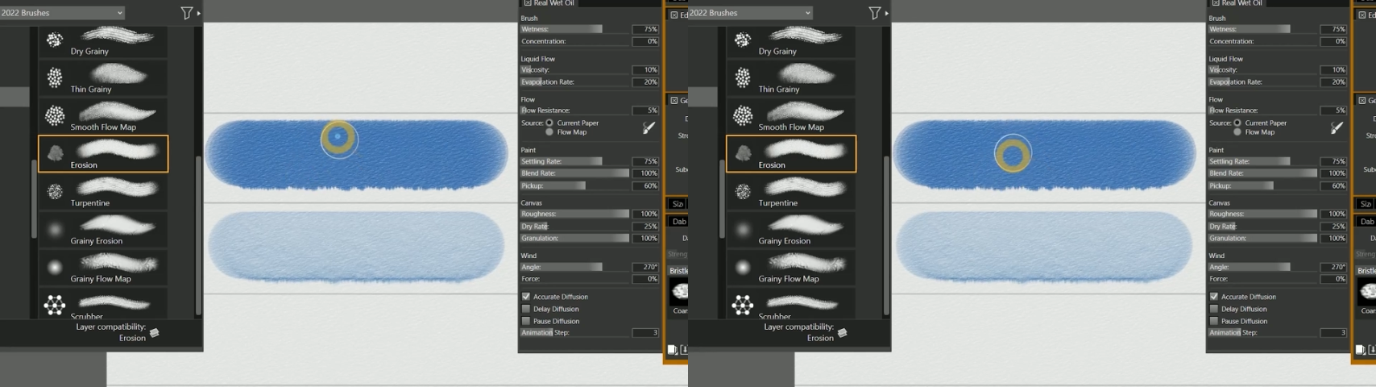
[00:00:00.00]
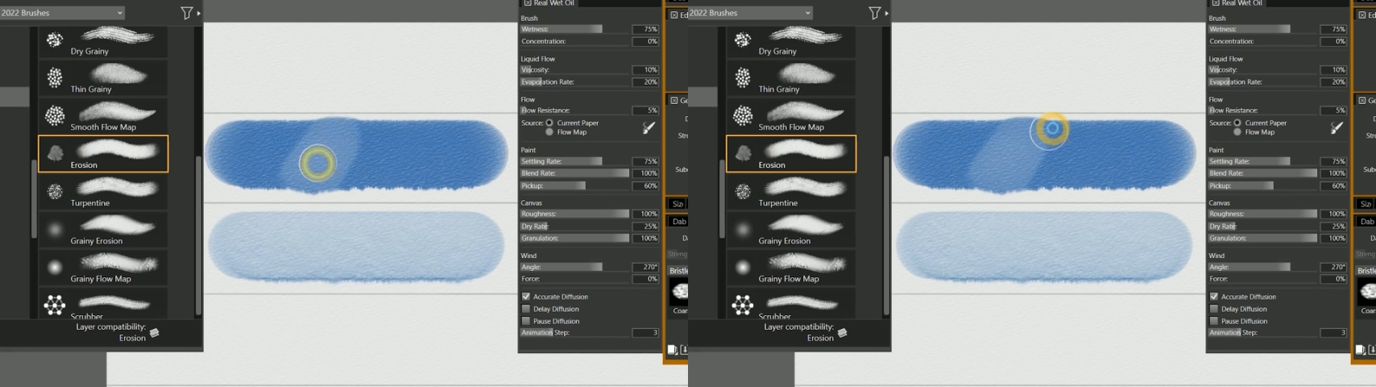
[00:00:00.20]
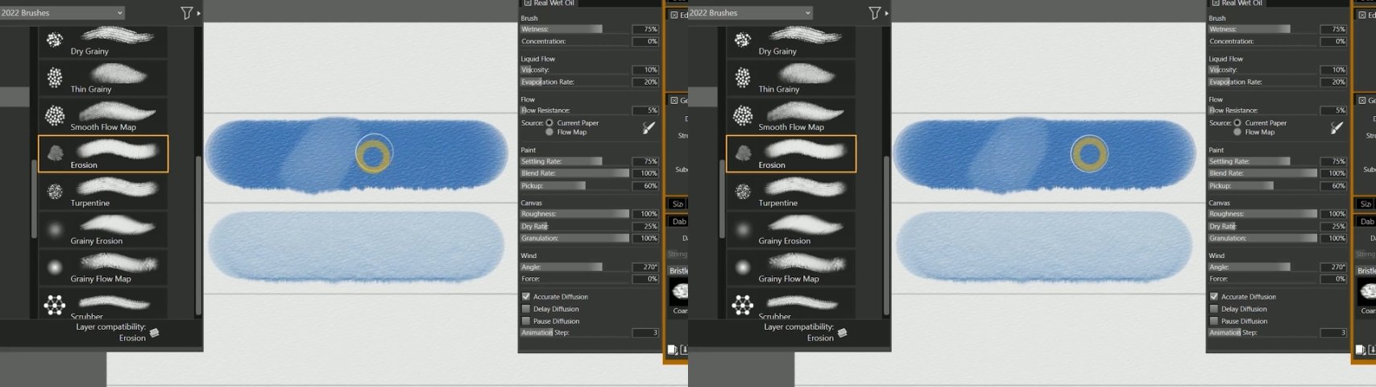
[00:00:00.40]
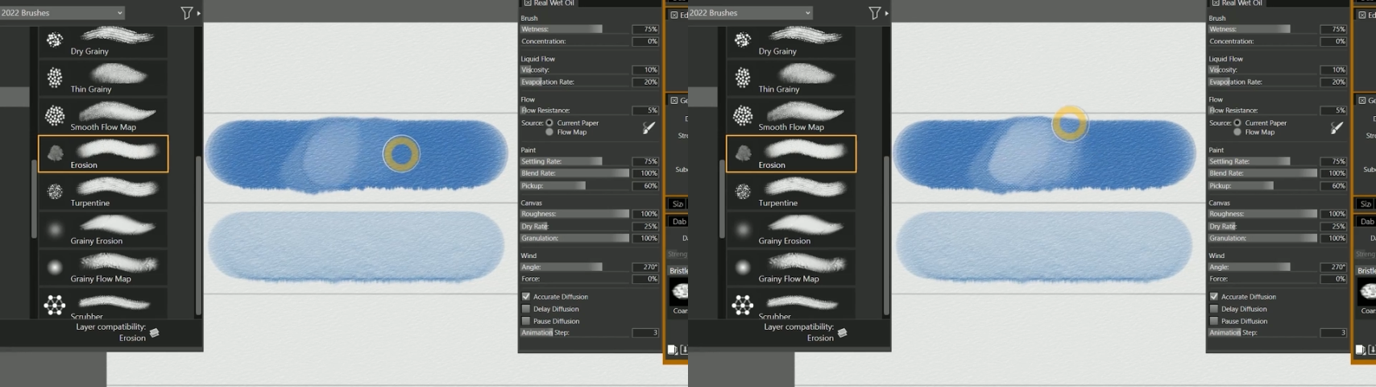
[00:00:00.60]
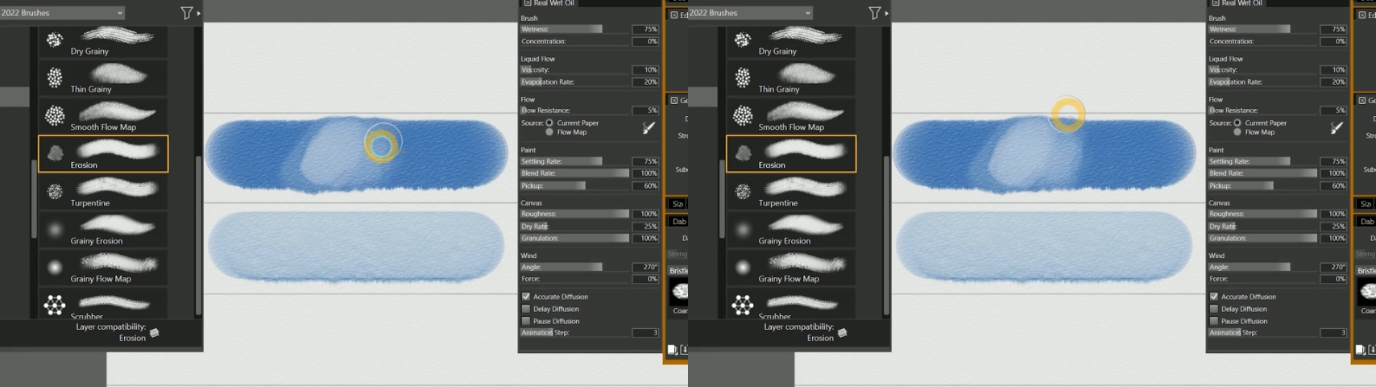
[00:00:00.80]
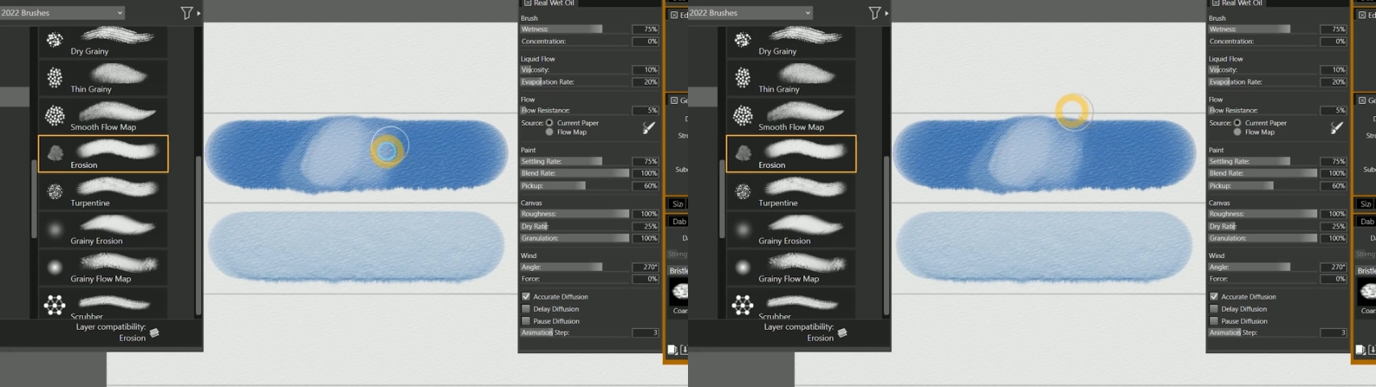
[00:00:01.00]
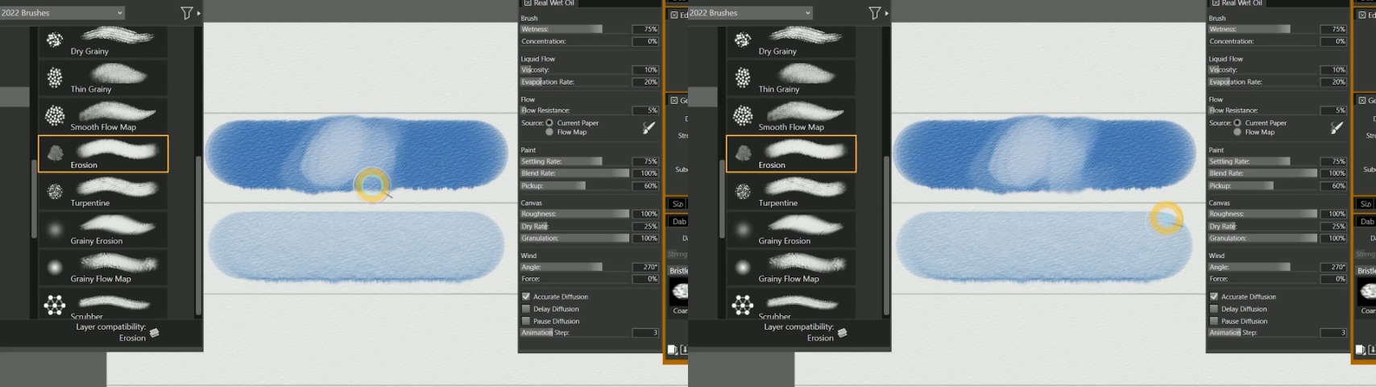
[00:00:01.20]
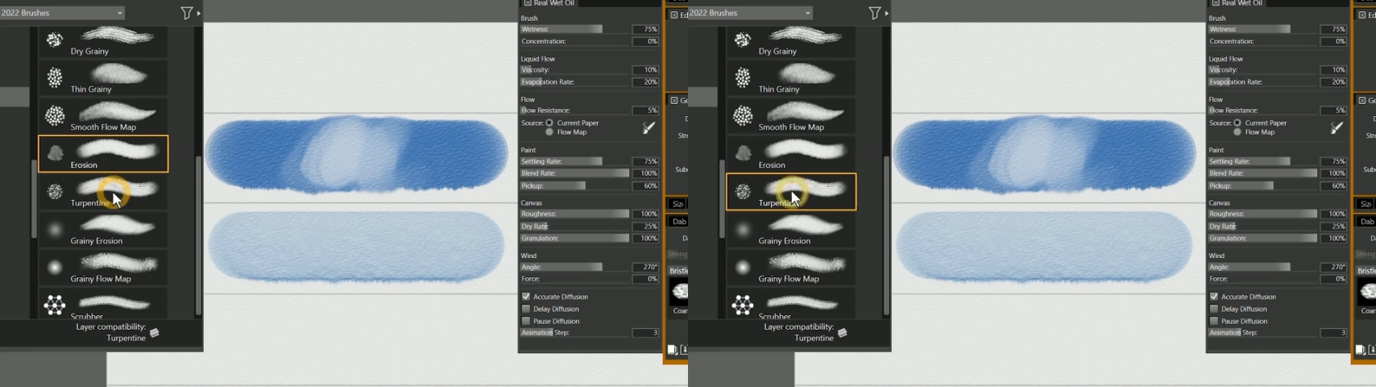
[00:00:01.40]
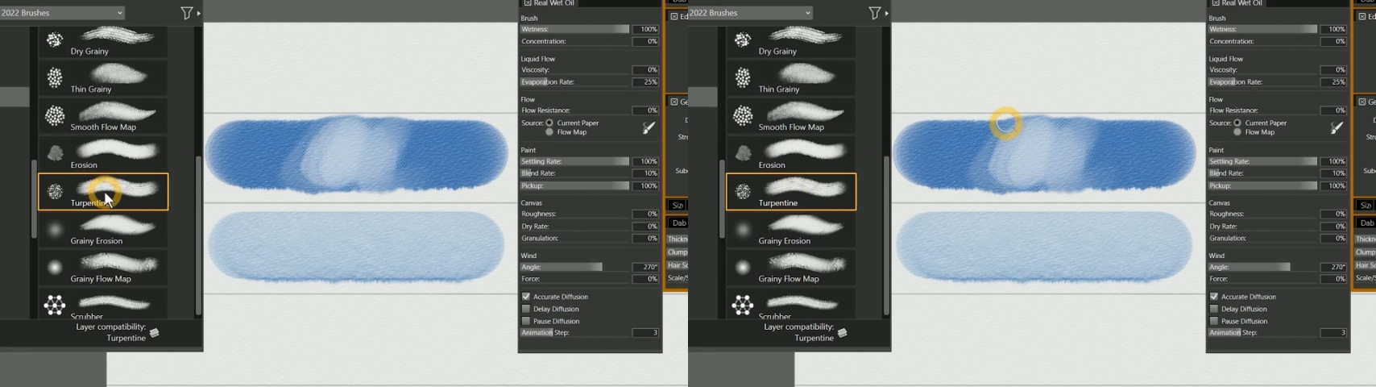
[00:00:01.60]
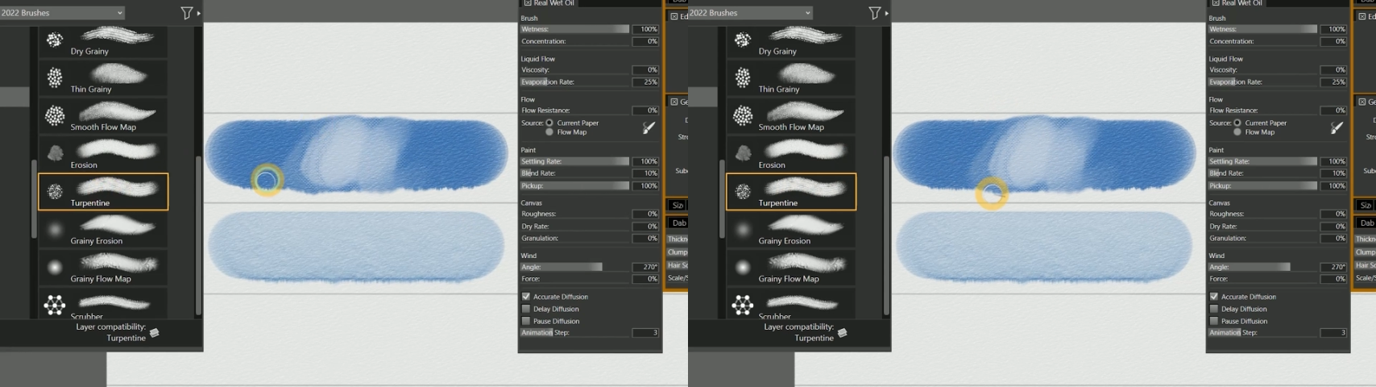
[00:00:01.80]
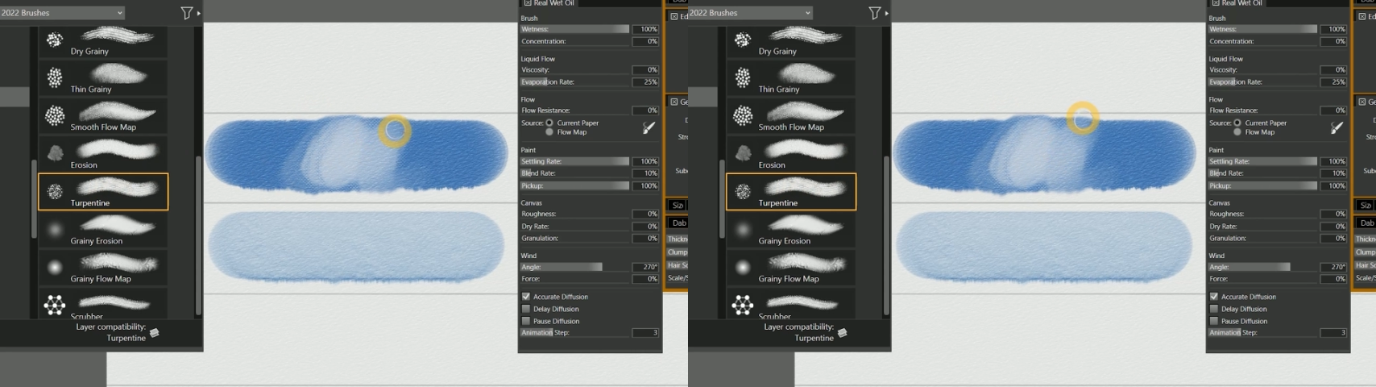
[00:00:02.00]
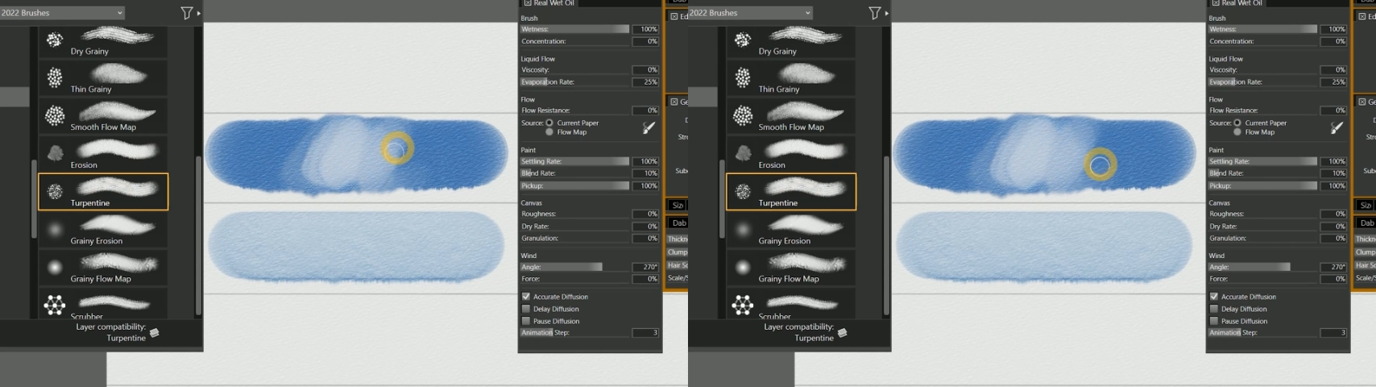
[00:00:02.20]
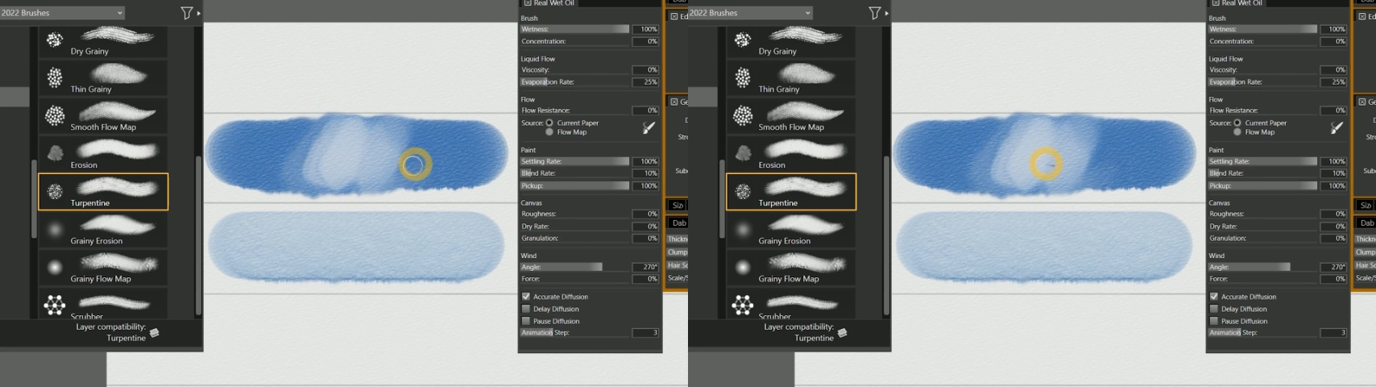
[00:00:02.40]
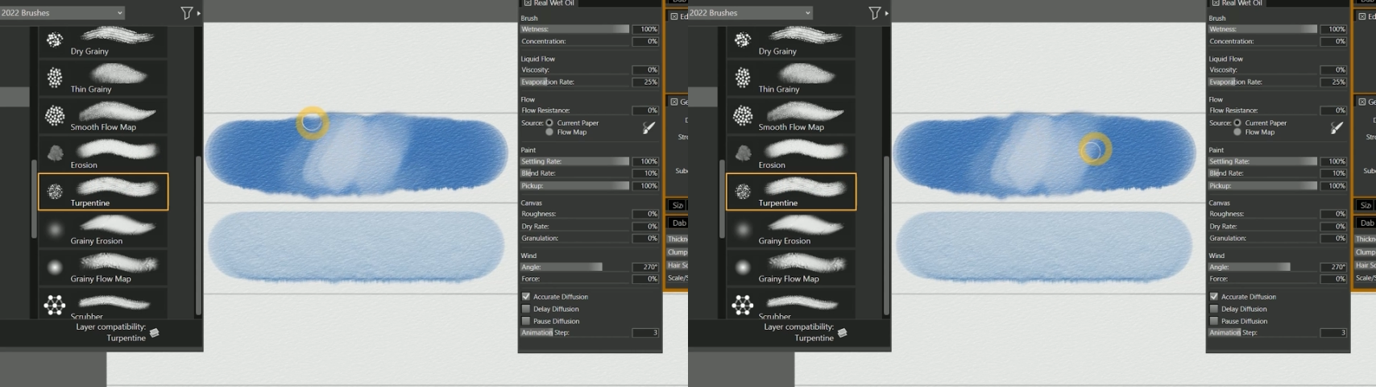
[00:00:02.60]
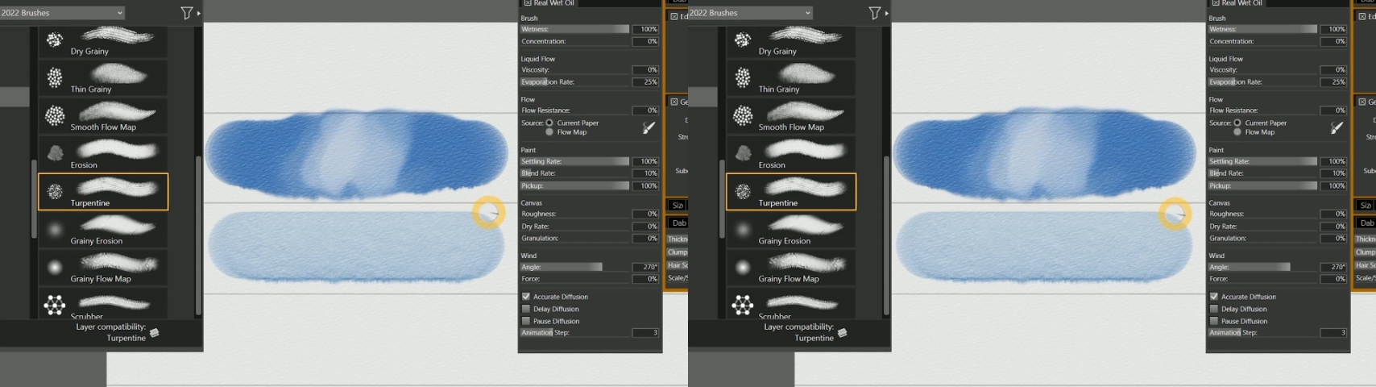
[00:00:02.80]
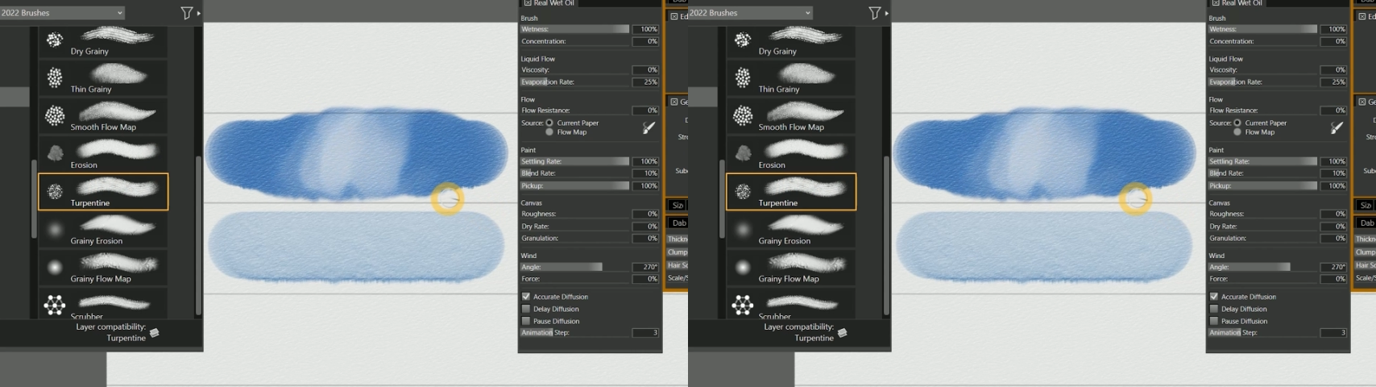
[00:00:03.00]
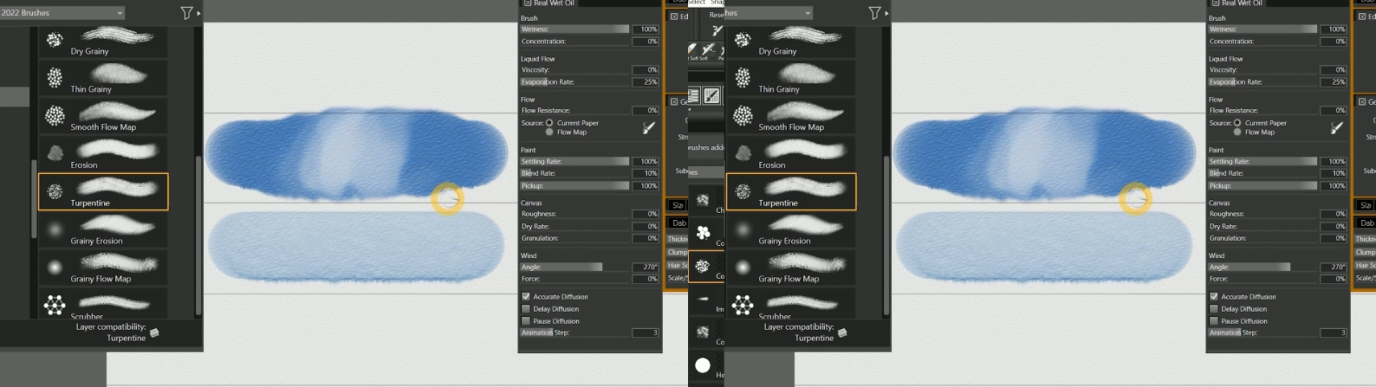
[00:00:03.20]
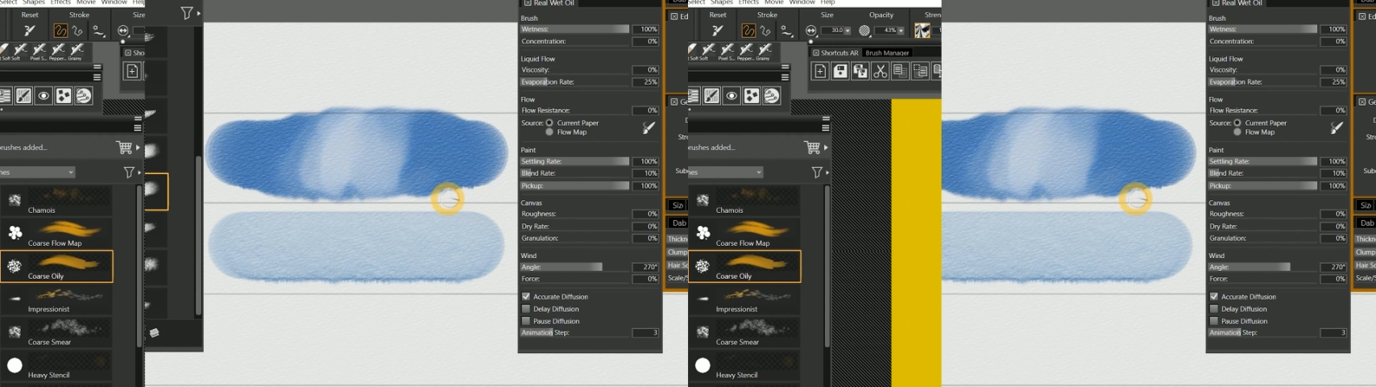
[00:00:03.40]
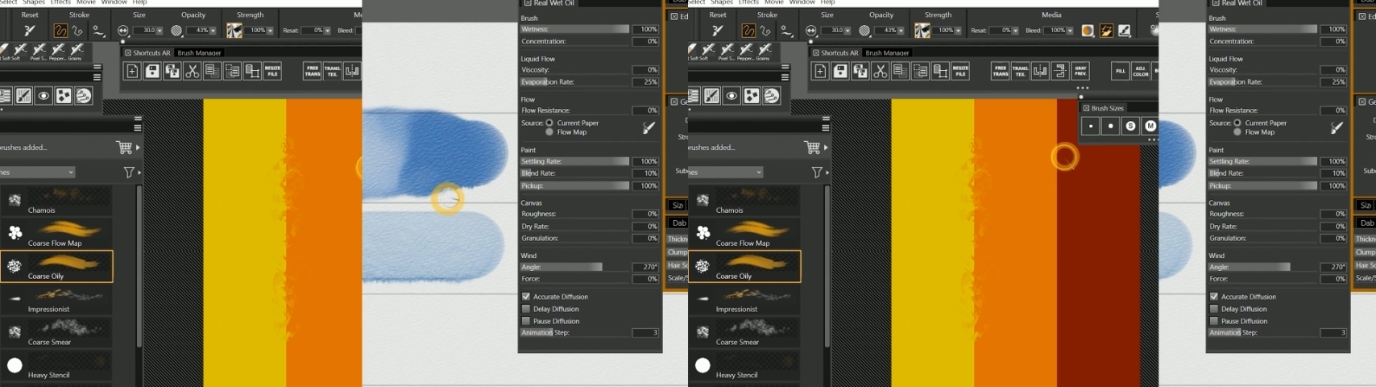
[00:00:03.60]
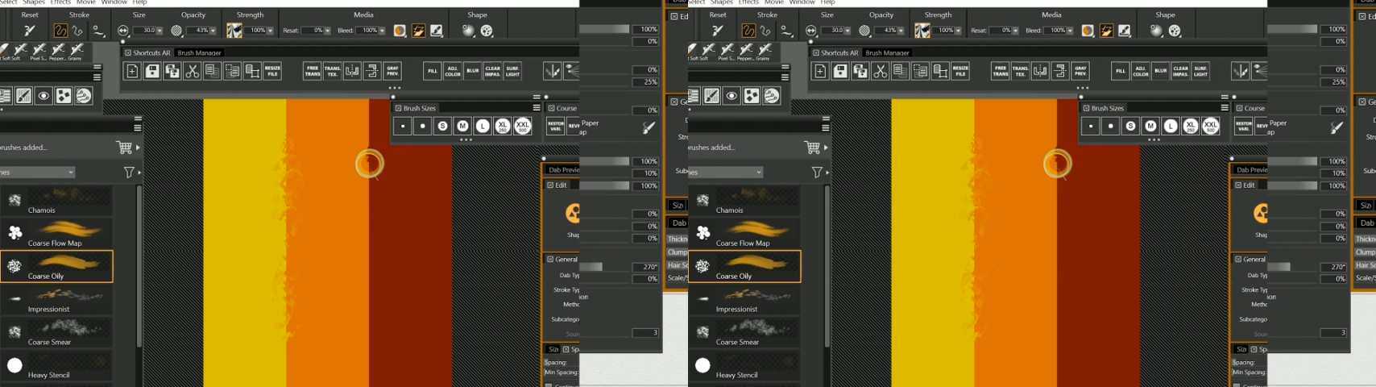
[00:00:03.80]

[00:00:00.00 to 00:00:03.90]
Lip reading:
(no speaker visible)